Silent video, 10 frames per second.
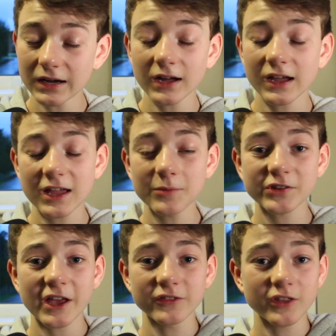I keep
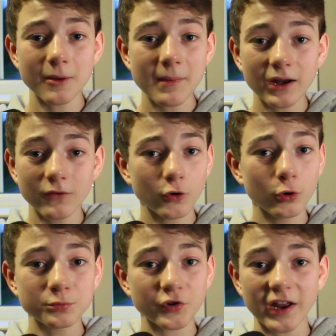saying, the amount of
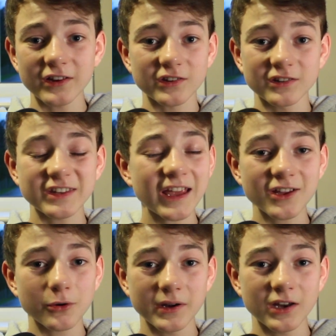upgrades and
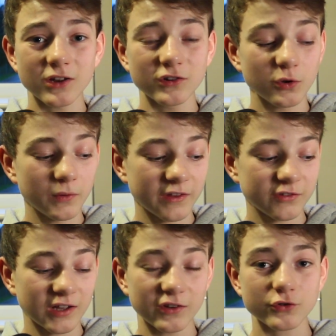tinkering you can do with this
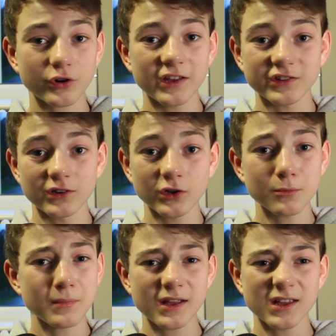thing is crazy, and you
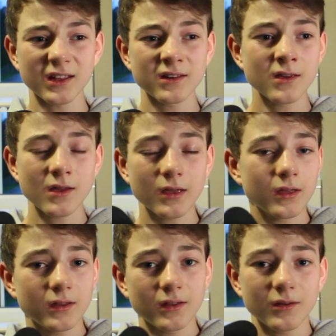can make it
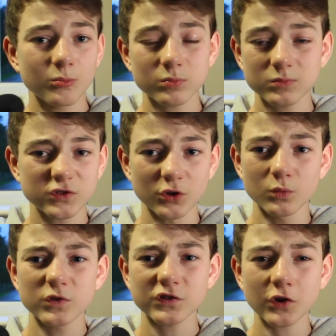do
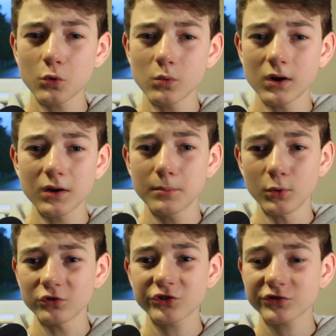so
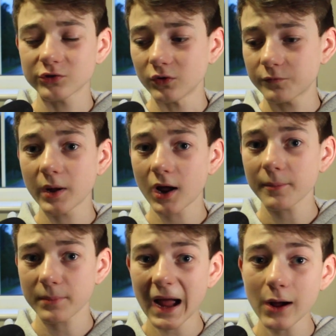much stuff.
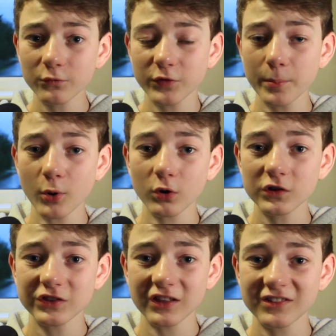But out of the
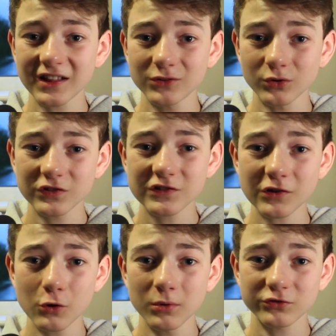box, this thing does
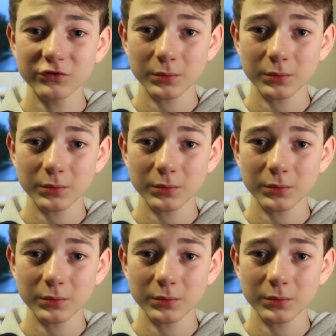so much as